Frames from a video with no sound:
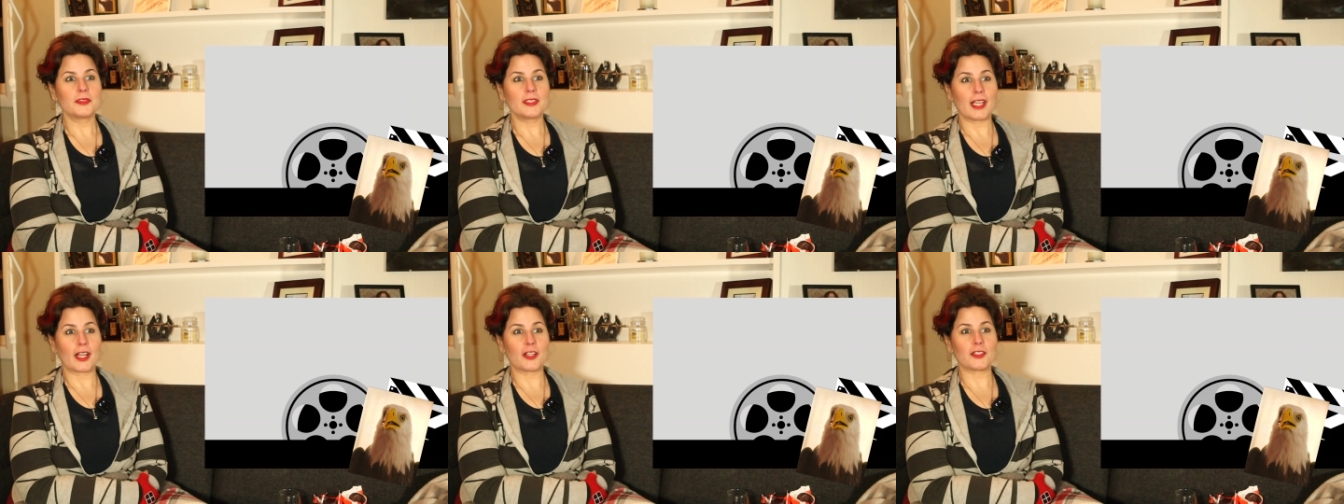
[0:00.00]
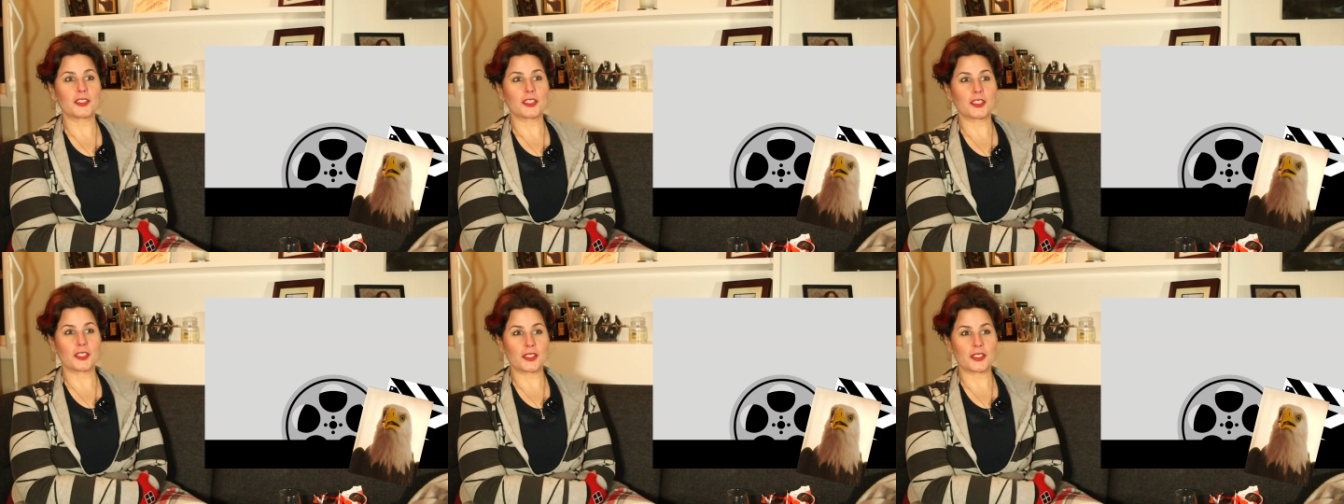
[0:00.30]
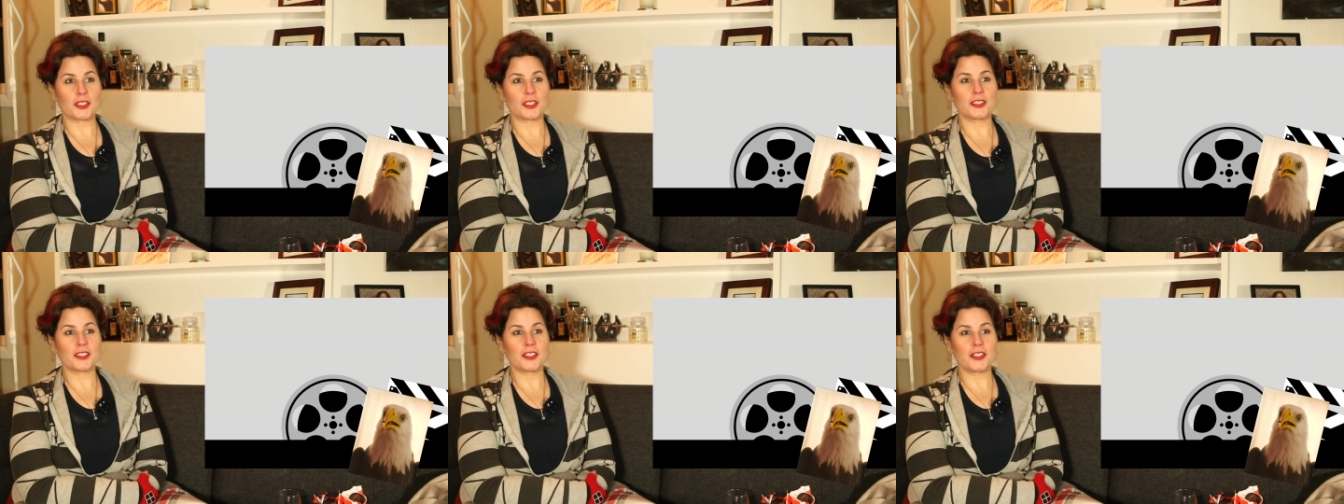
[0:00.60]
Now
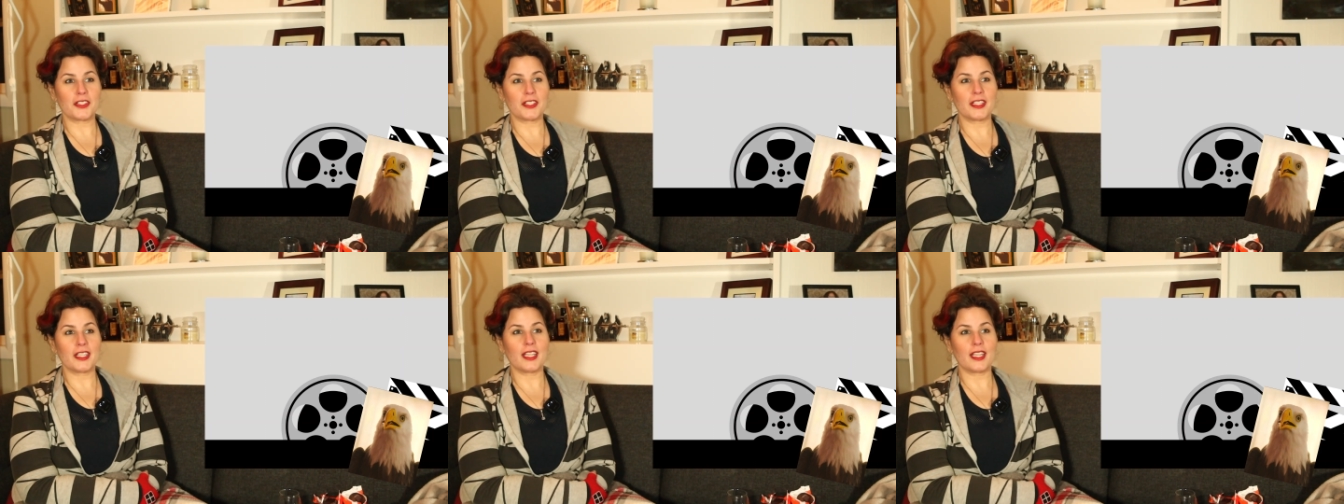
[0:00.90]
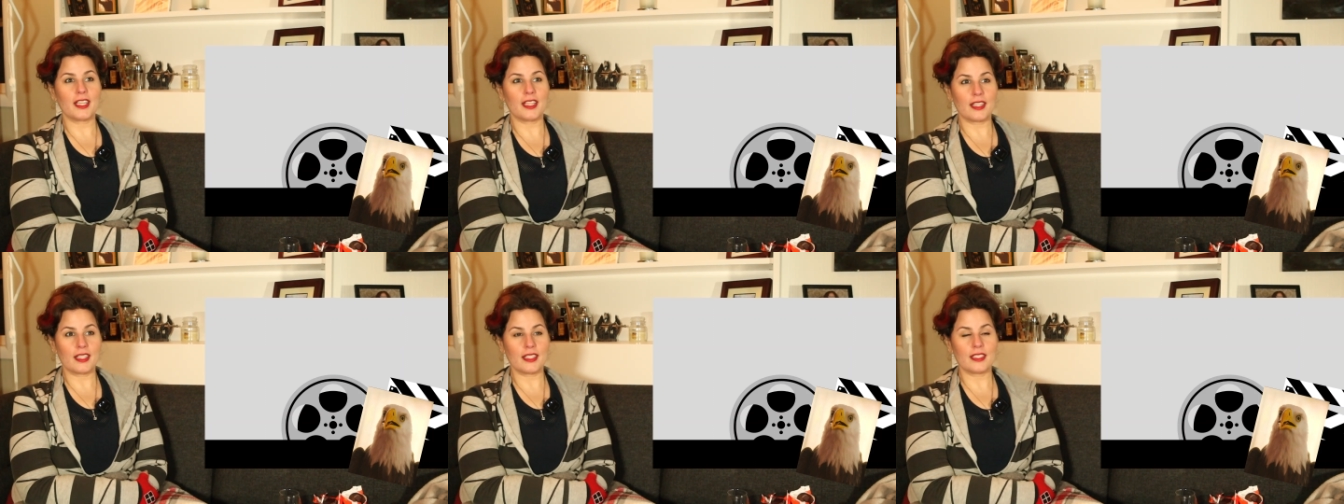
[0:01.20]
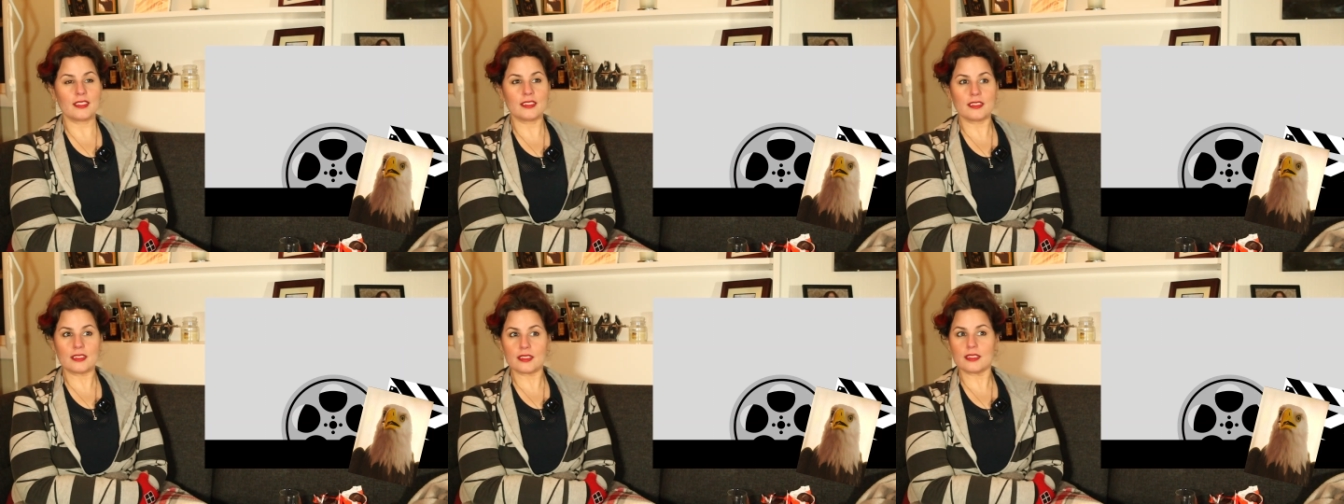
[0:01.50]
turn your
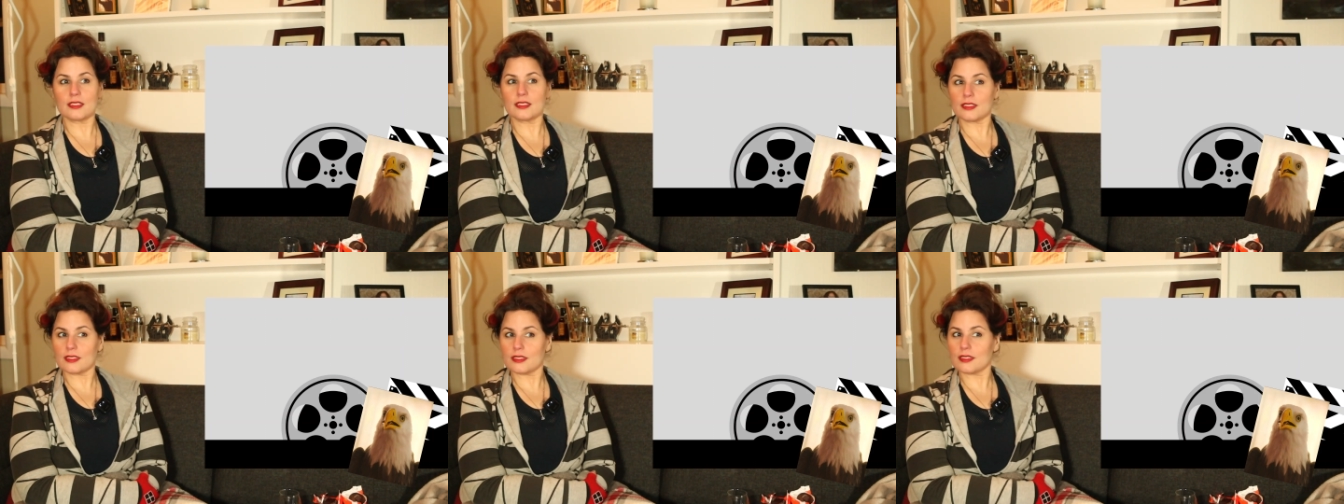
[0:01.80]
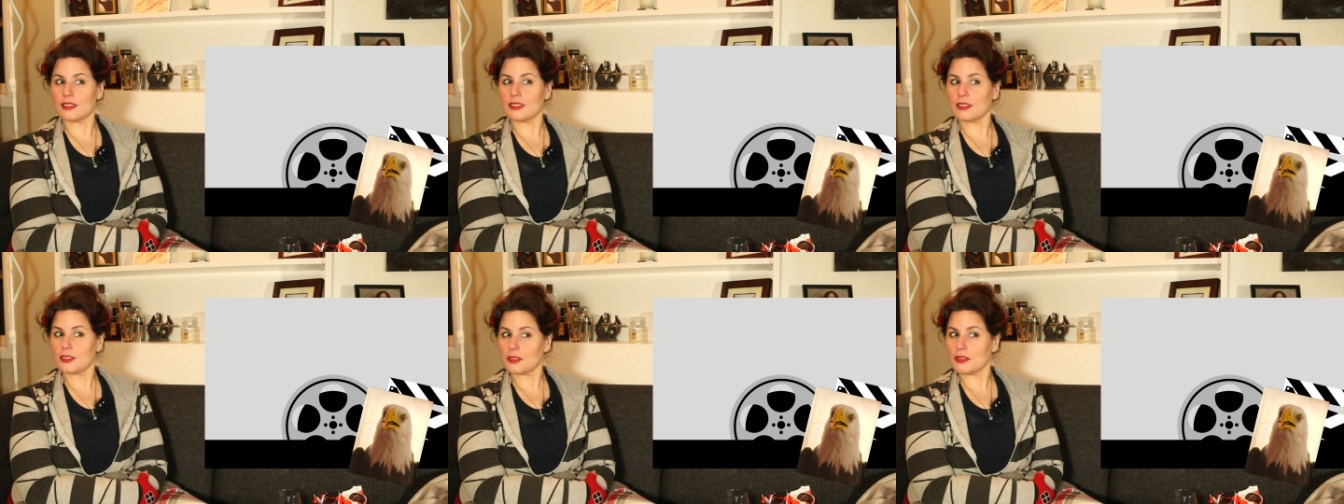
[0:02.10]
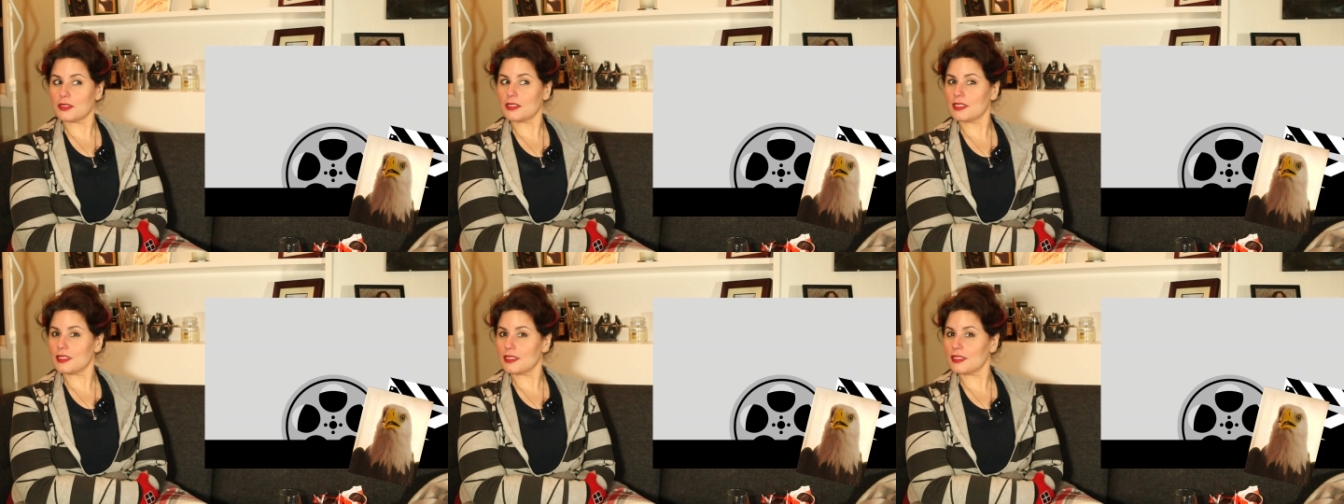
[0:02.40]
head to
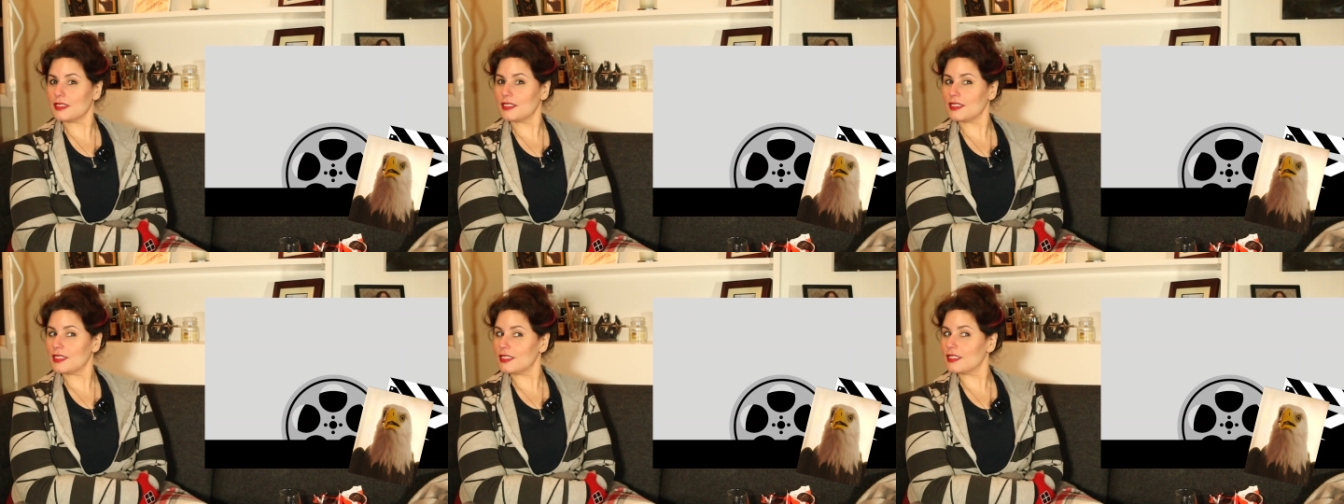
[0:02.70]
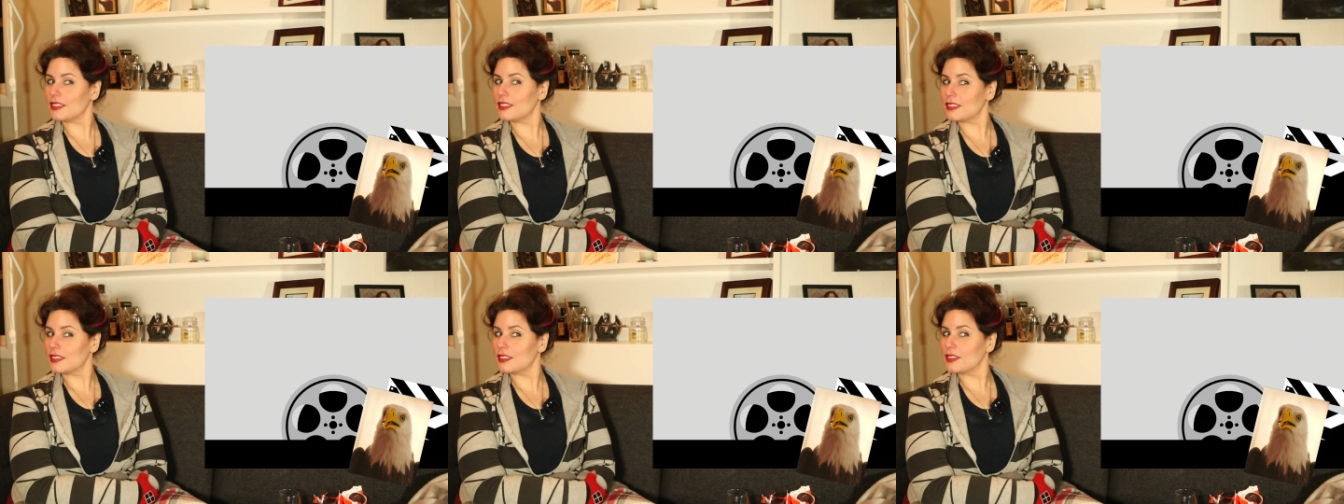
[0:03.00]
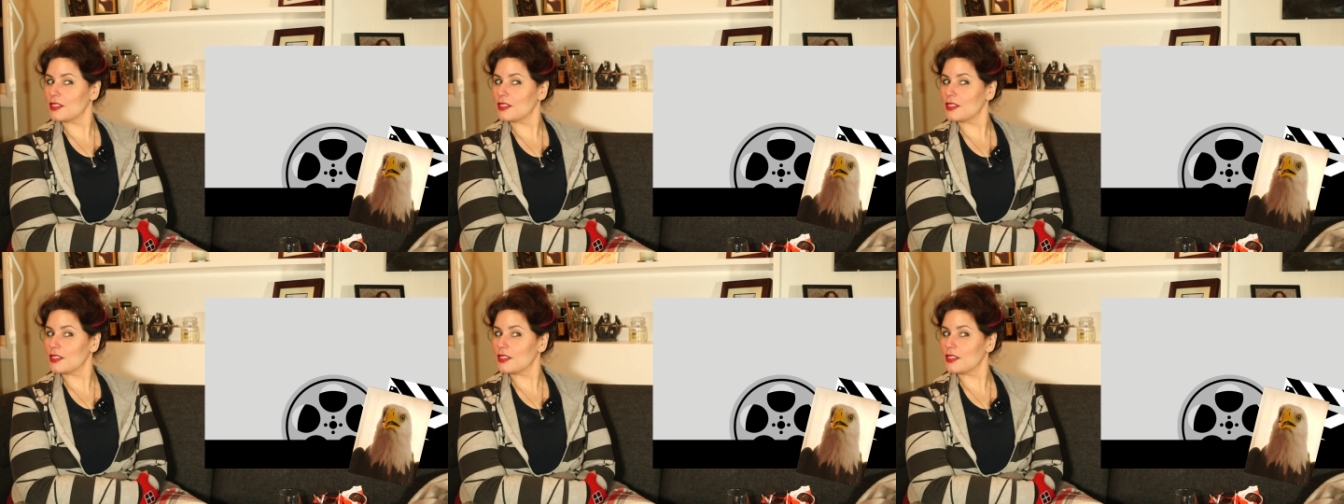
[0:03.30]
the right.